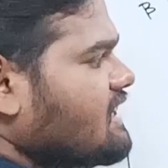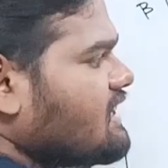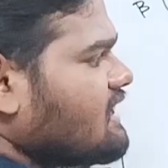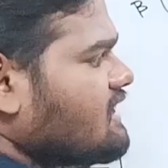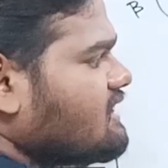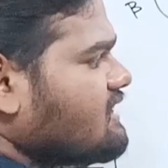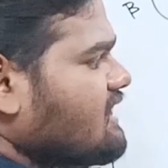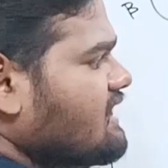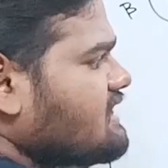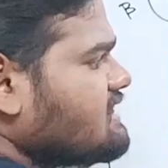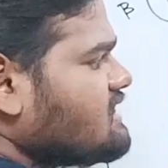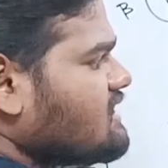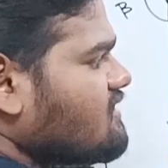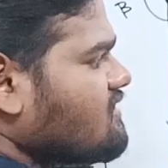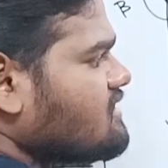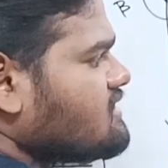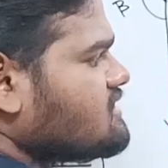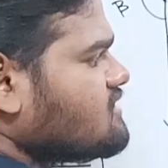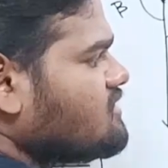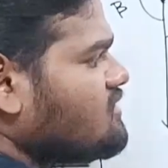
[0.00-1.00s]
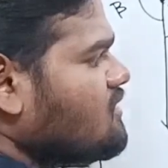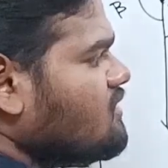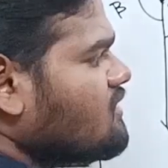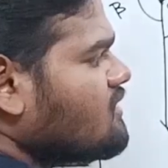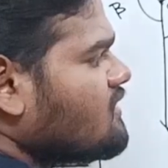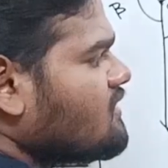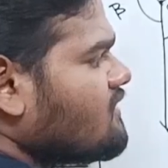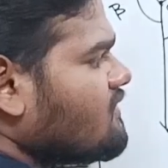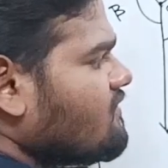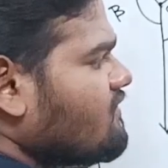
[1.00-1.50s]
30. That is equals to
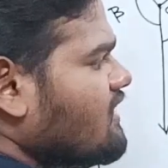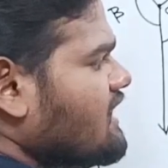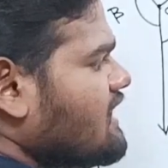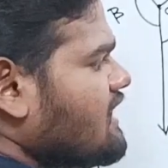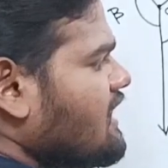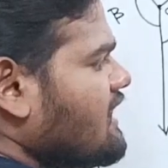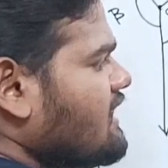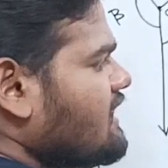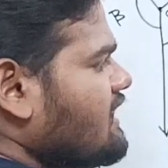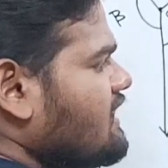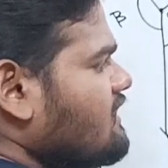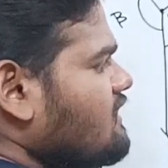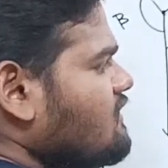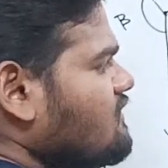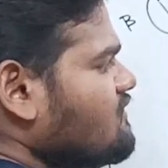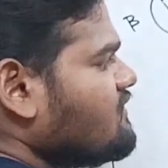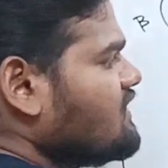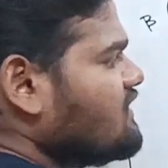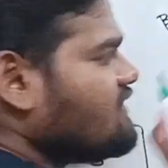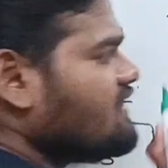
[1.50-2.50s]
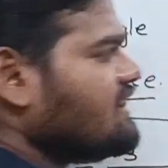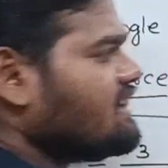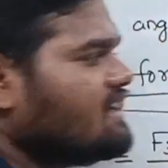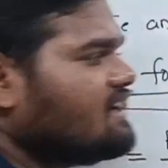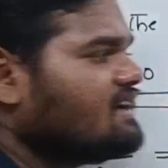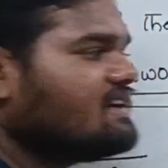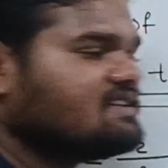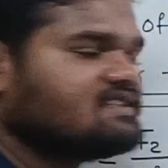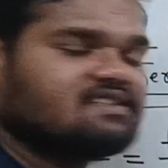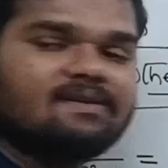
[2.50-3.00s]
150
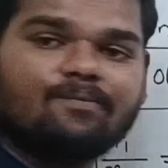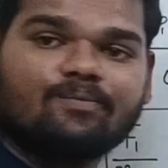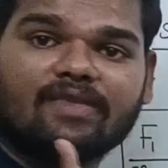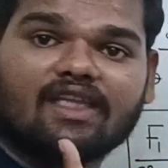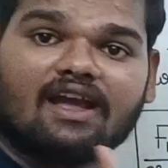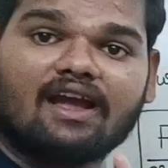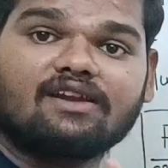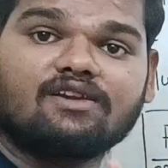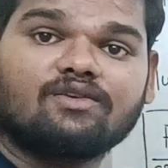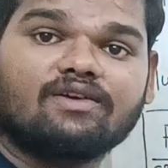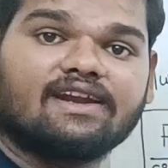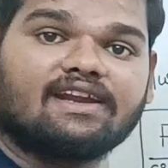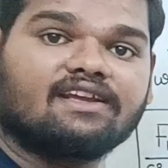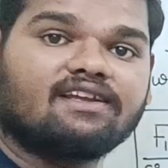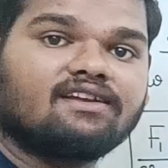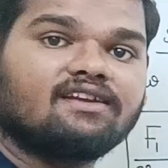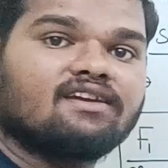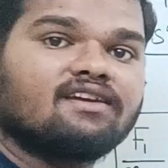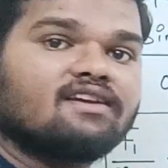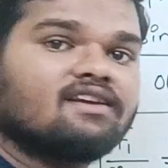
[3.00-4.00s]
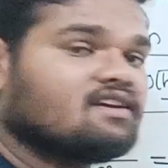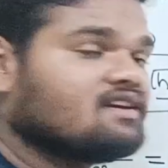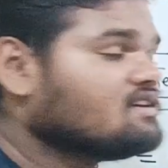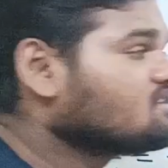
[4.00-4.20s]
degrees. Are you getting?